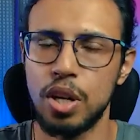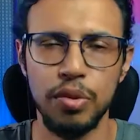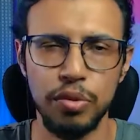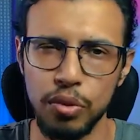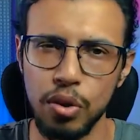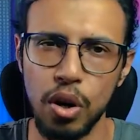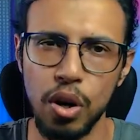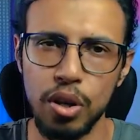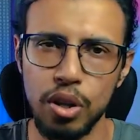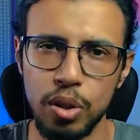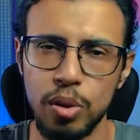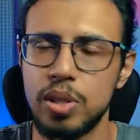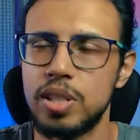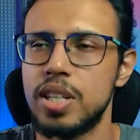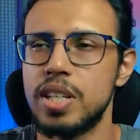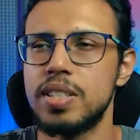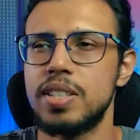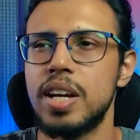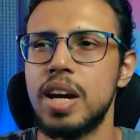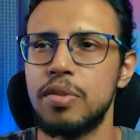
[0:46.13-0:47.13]
If not, you'll
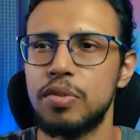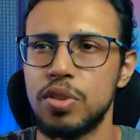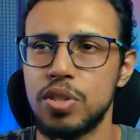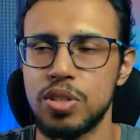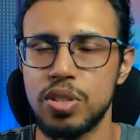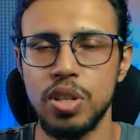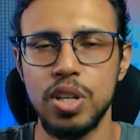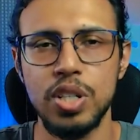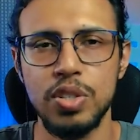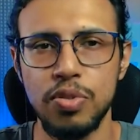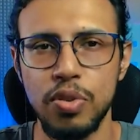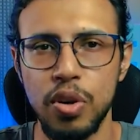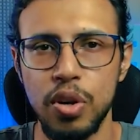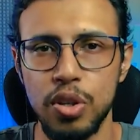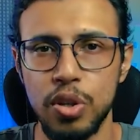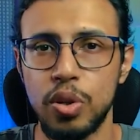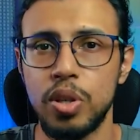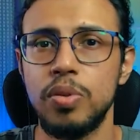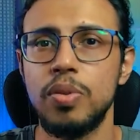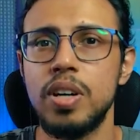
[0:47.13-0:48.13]
just have to search for
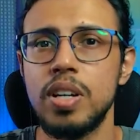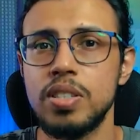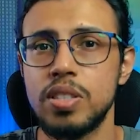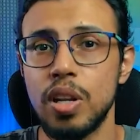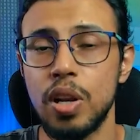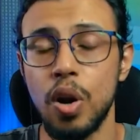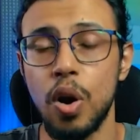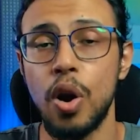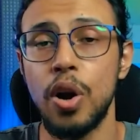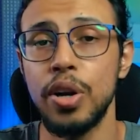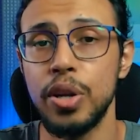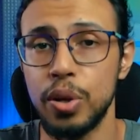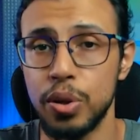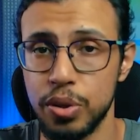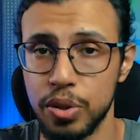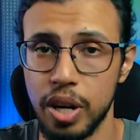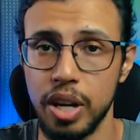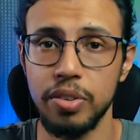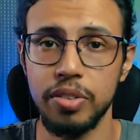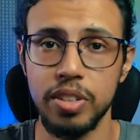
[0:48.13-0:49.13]
universal audio
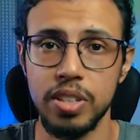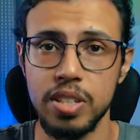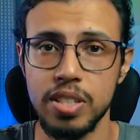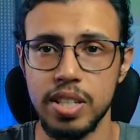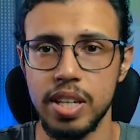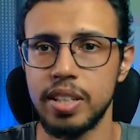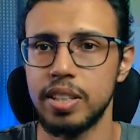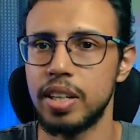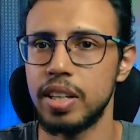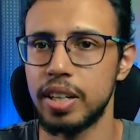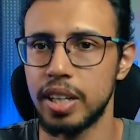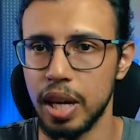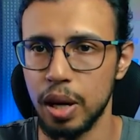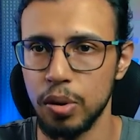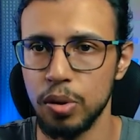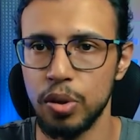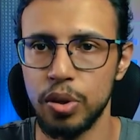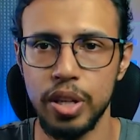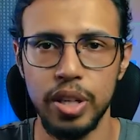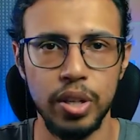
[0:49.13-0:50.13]
drivers and then
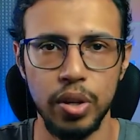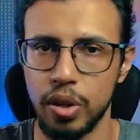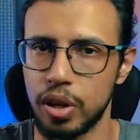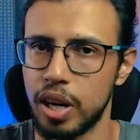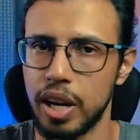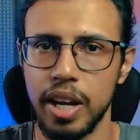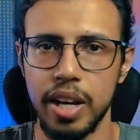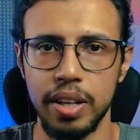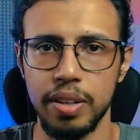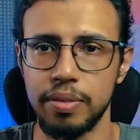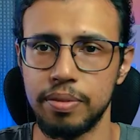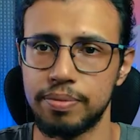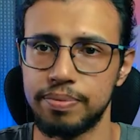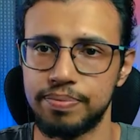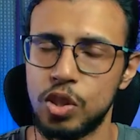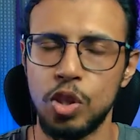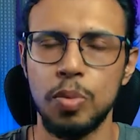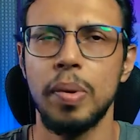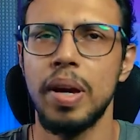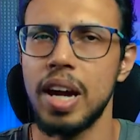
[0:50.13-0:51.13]
download it online.
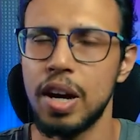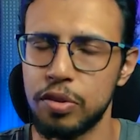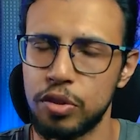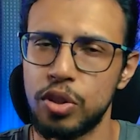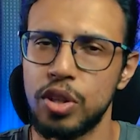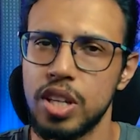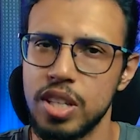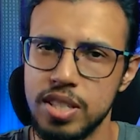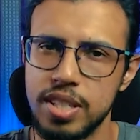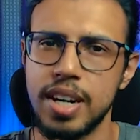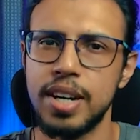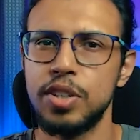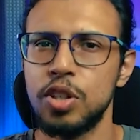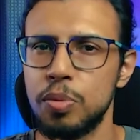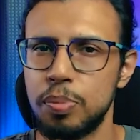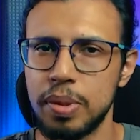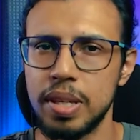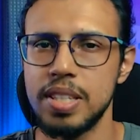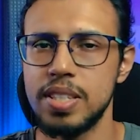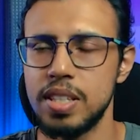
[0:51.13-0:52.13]
You may have to restart your
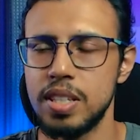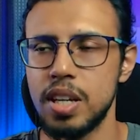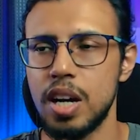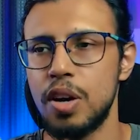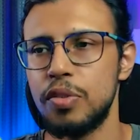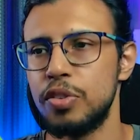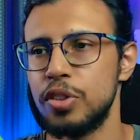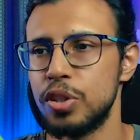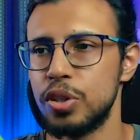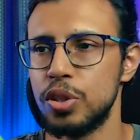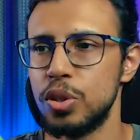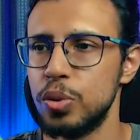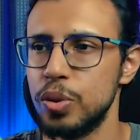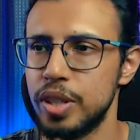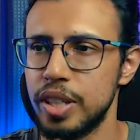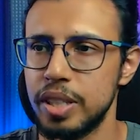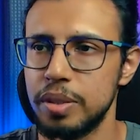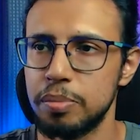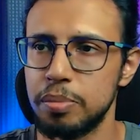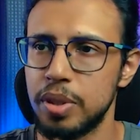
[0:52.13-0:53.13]
PC after you do
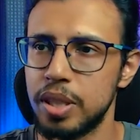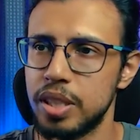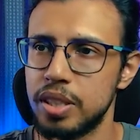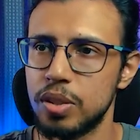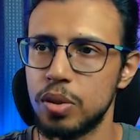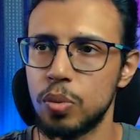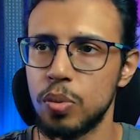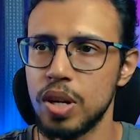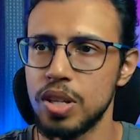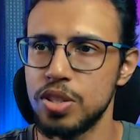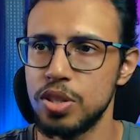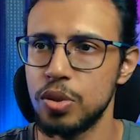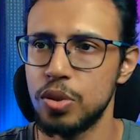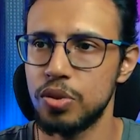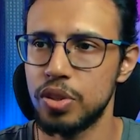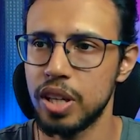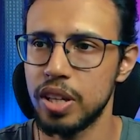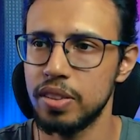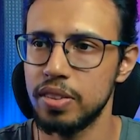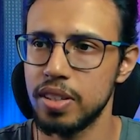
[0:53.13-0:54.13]
it, but once you have
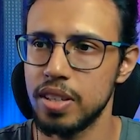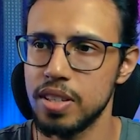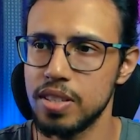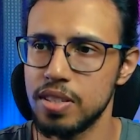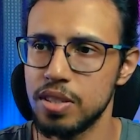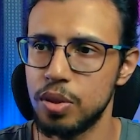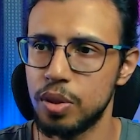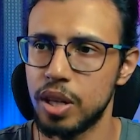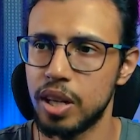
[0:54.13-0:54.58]
done this, you